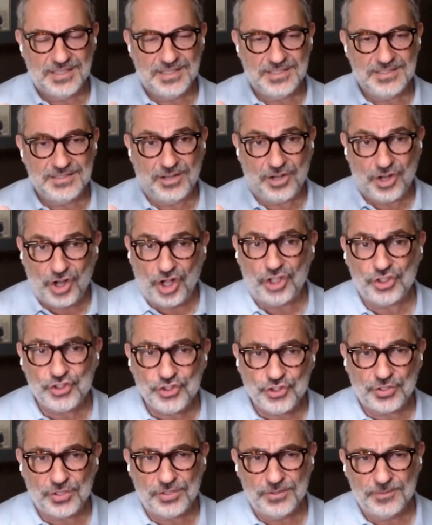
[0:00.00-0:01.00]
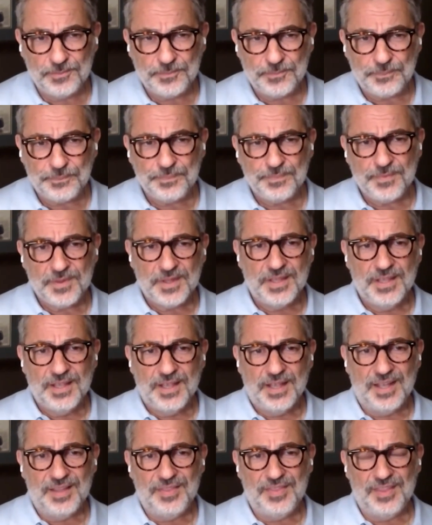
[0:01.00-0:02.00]
It's a culture.
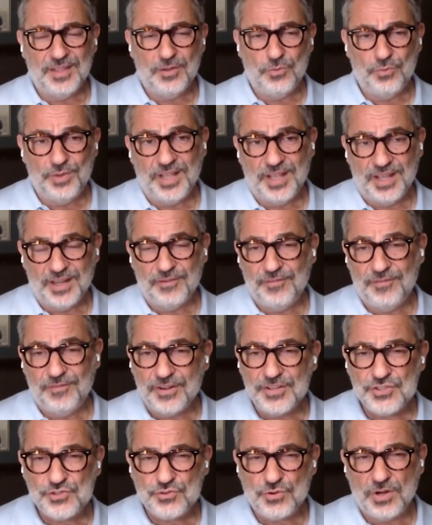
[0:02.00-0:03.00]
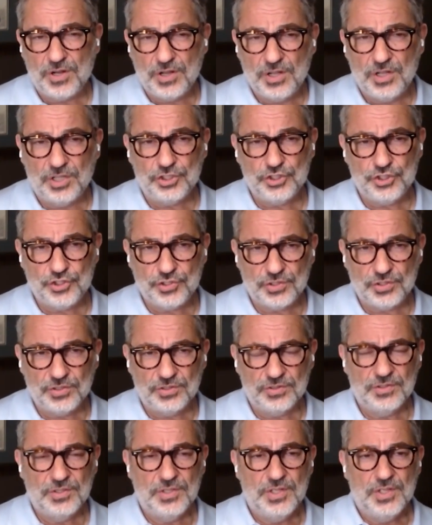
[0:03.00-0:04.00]
I think we had a very strong
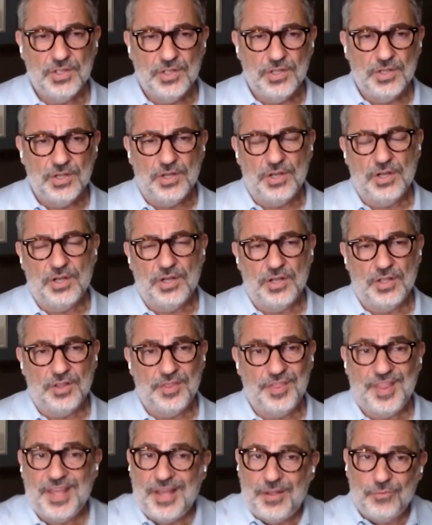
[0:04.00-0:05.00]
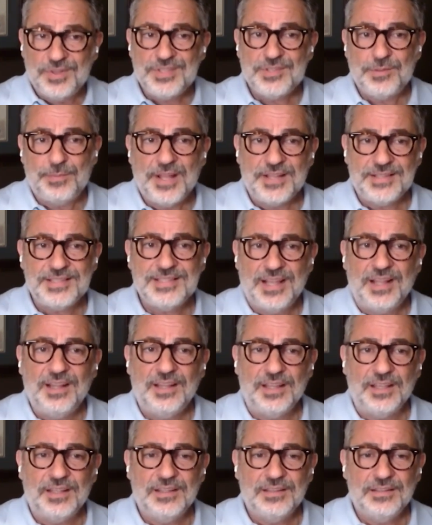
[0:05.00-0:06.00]
culture that was about
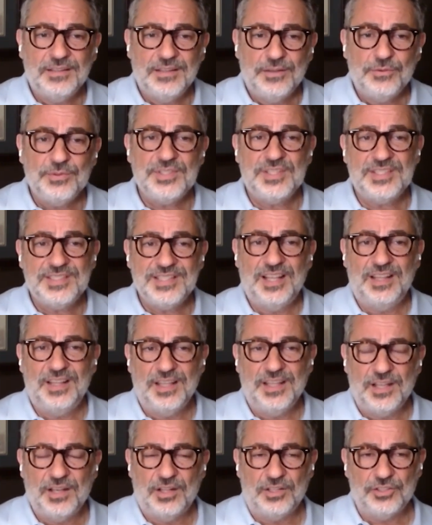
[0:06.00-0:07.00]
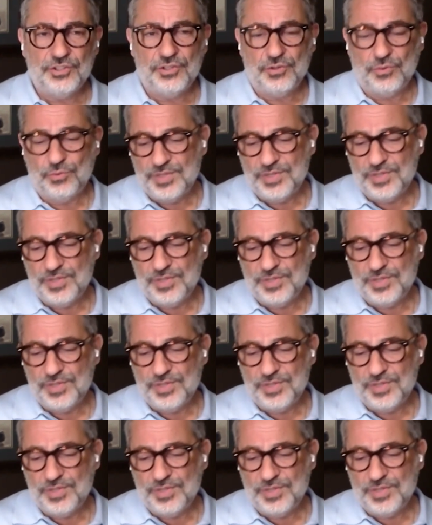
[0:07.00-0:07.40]
selling. It was a selling culture.